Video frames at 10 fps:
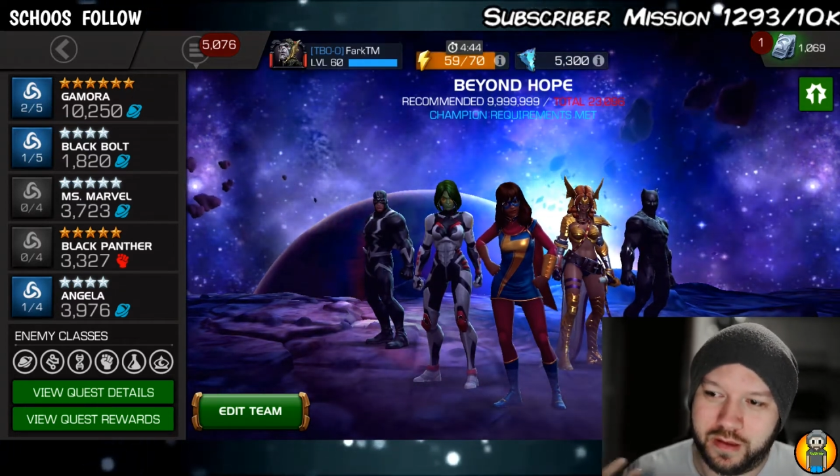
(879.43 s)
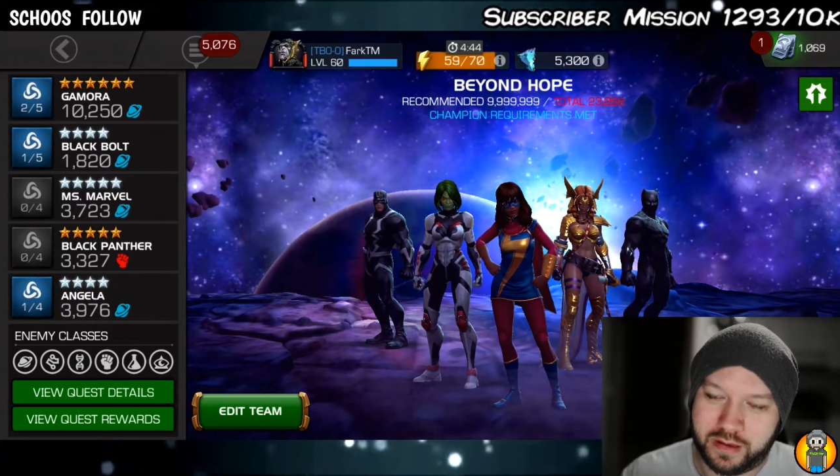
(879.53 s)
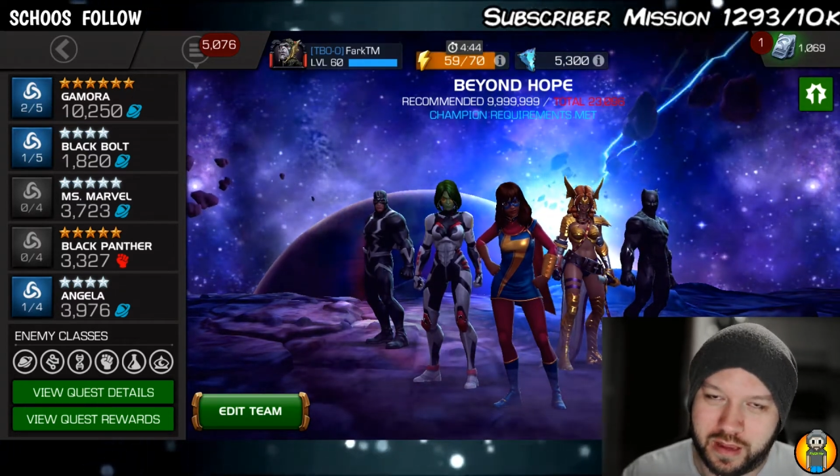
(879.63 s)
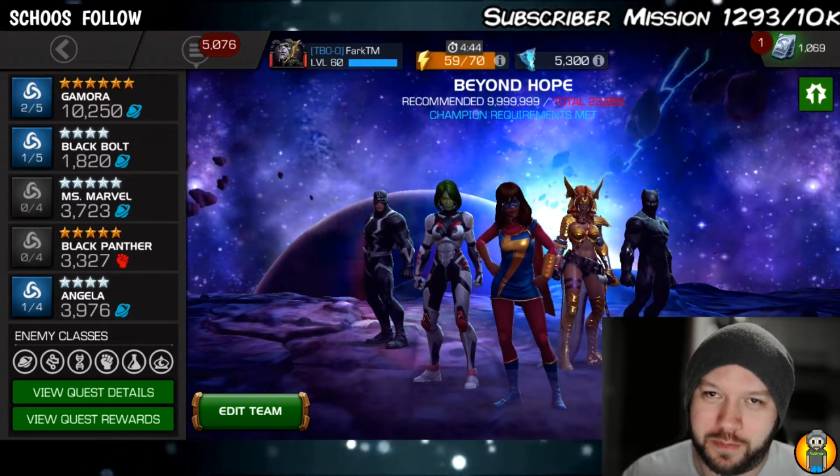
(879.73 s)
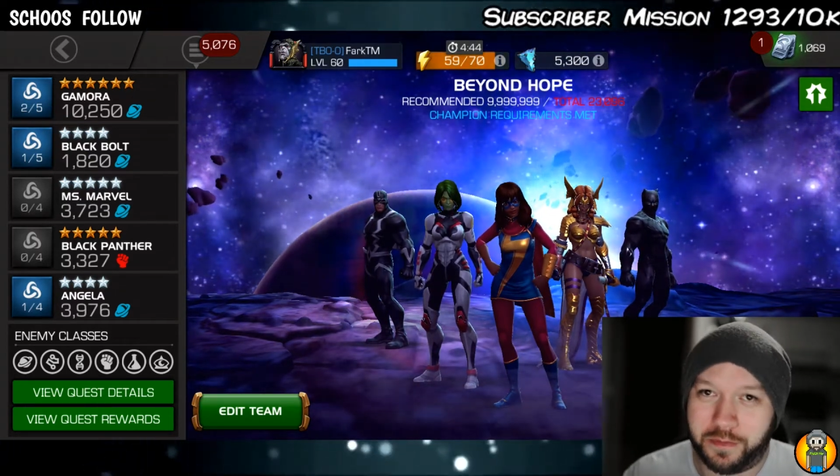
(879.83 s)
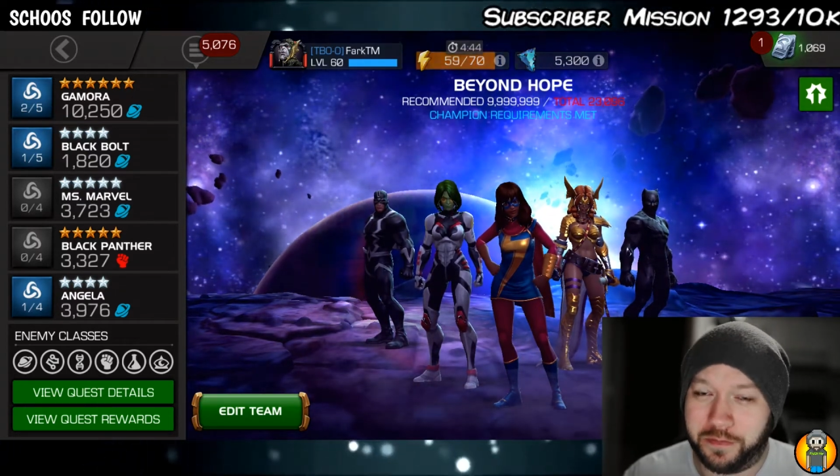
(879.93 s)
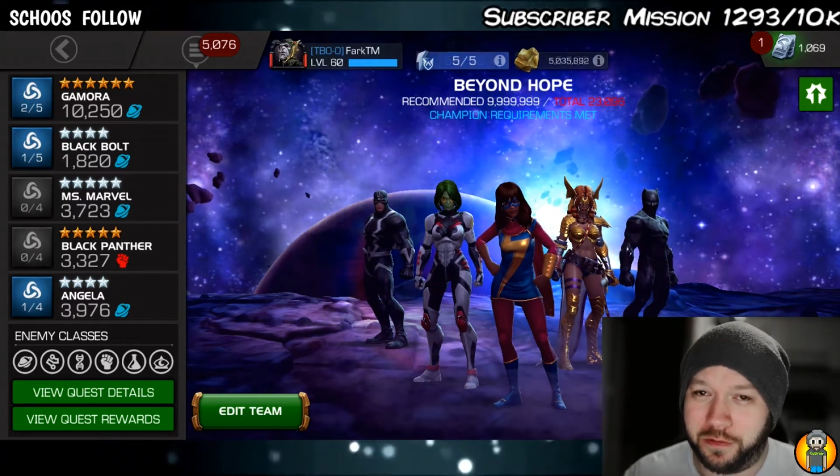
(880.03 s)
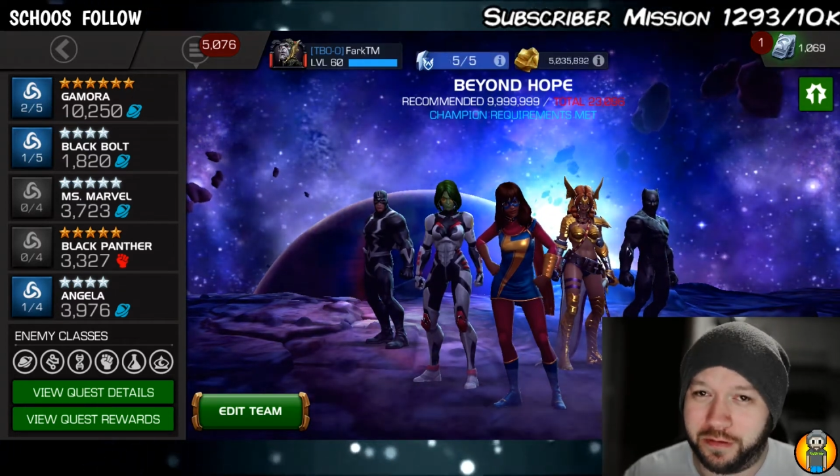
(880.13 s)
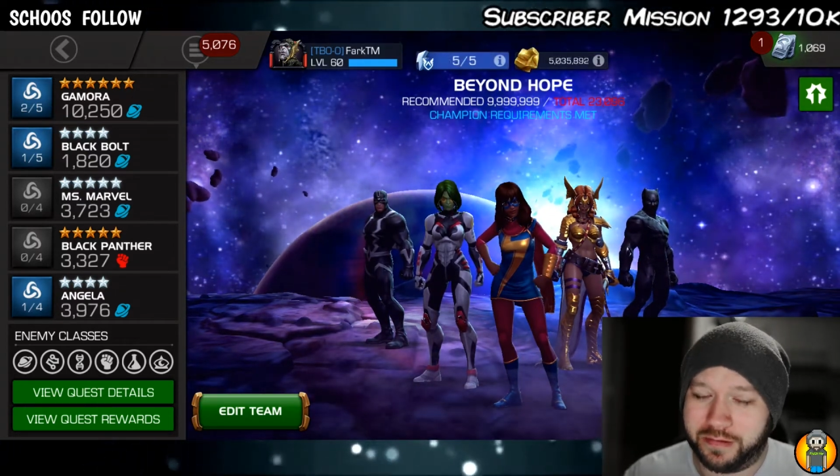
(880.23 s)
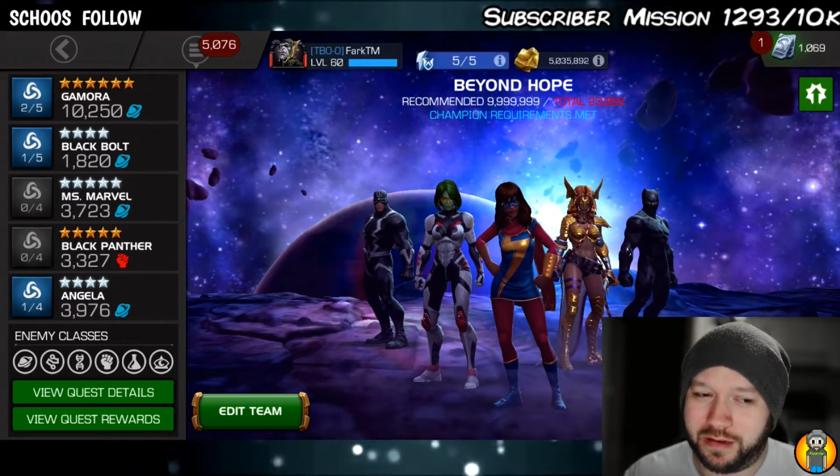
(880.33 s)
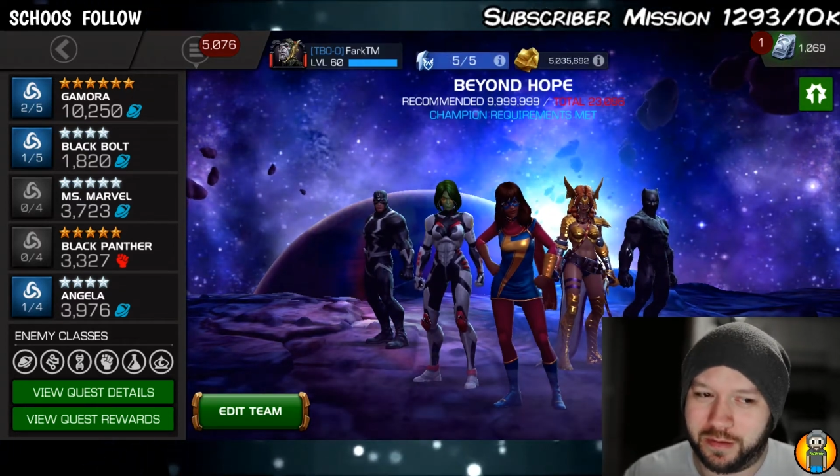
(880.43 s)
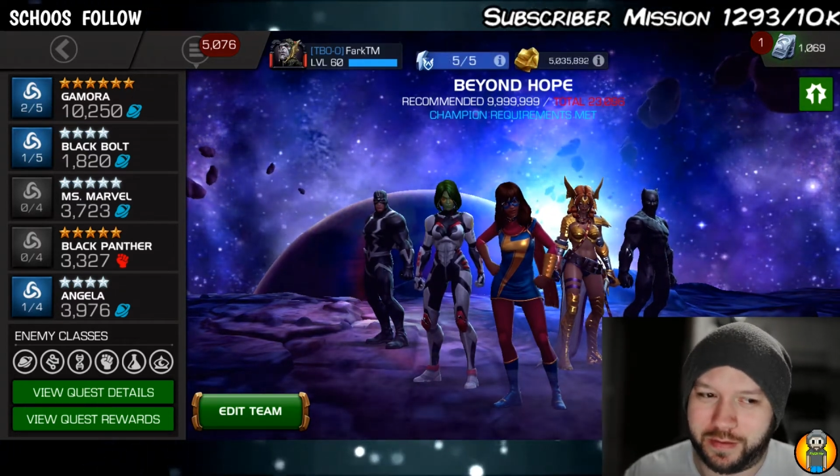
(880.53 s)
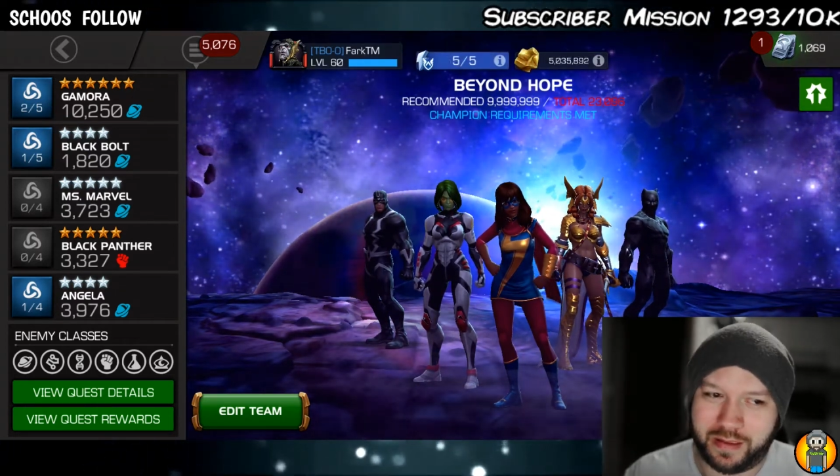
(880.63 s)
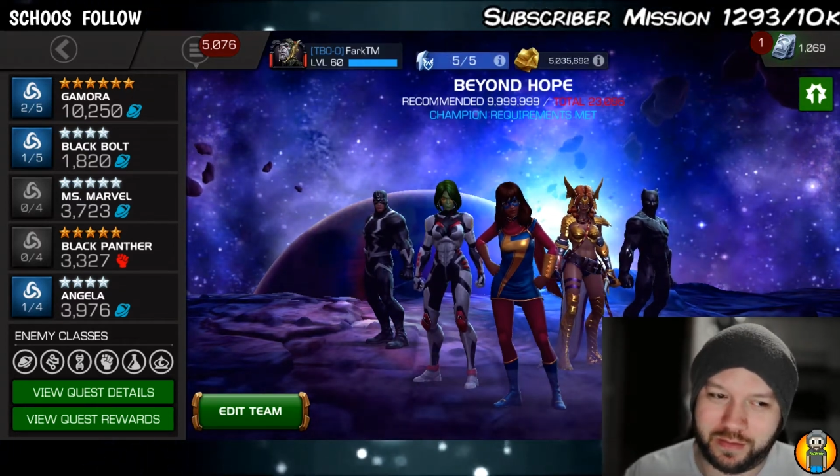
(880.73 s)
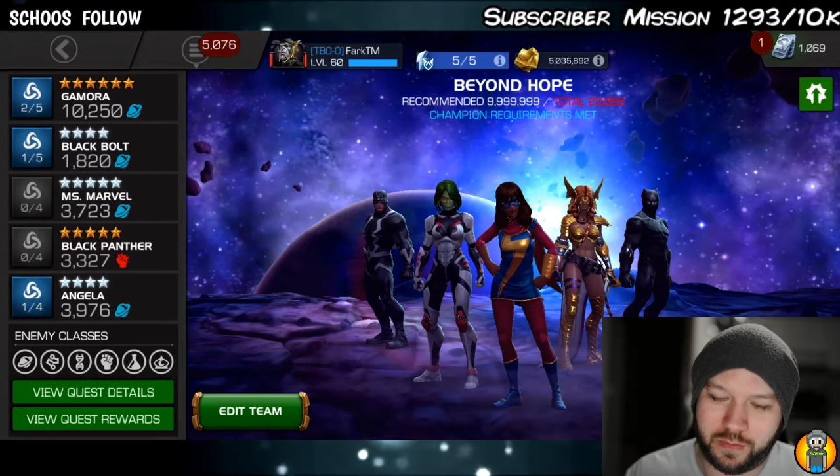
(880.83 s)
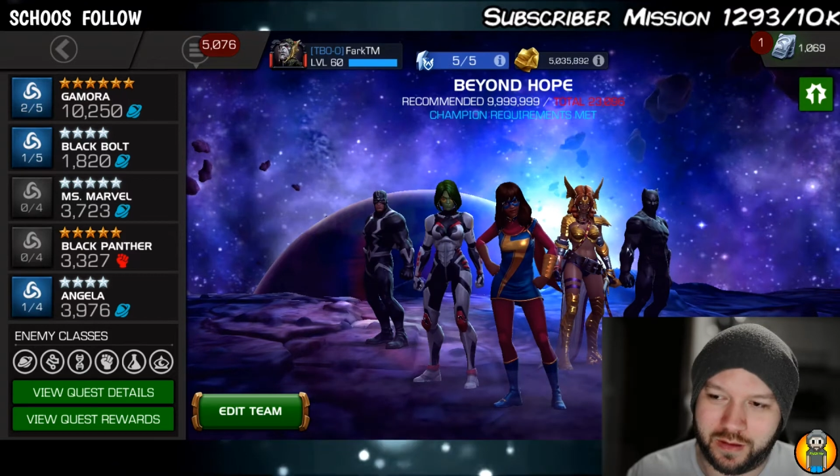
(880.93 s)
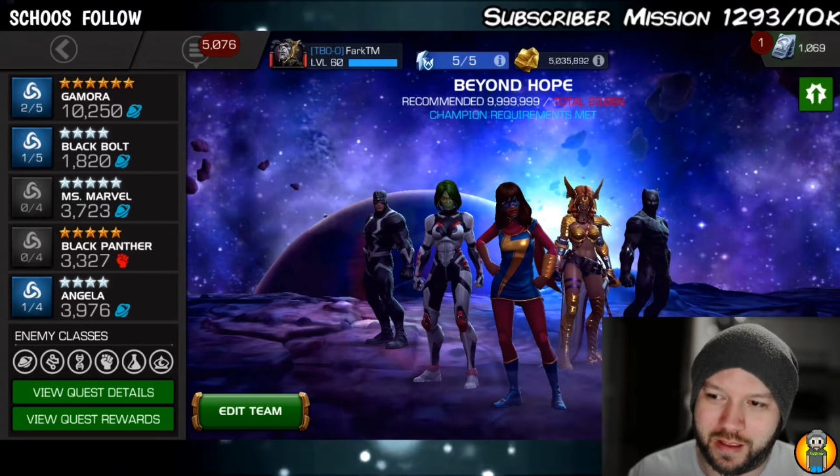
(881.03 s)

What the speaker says: keep your Furies up as well